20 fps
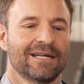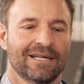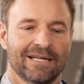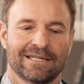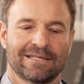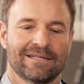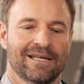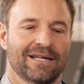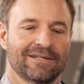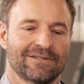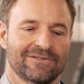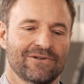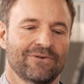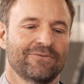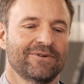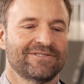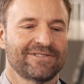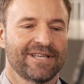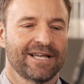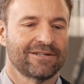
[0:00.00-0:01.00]
And, and so
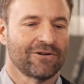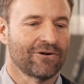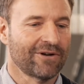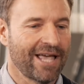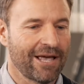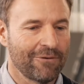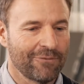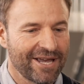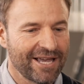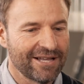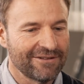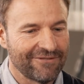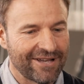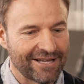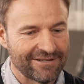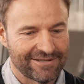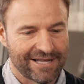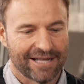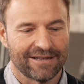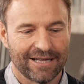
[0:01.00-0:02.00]
we said, okay, we
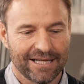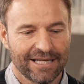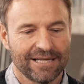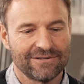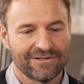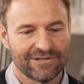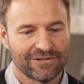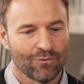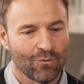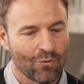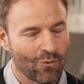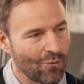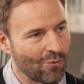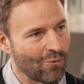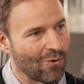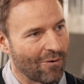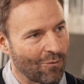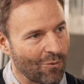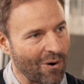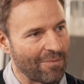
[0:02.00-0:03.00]
invest at least
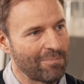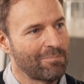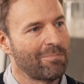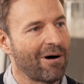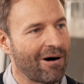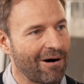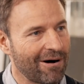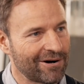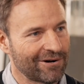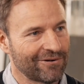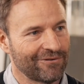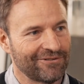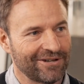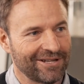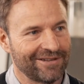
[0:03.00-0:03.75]
one part of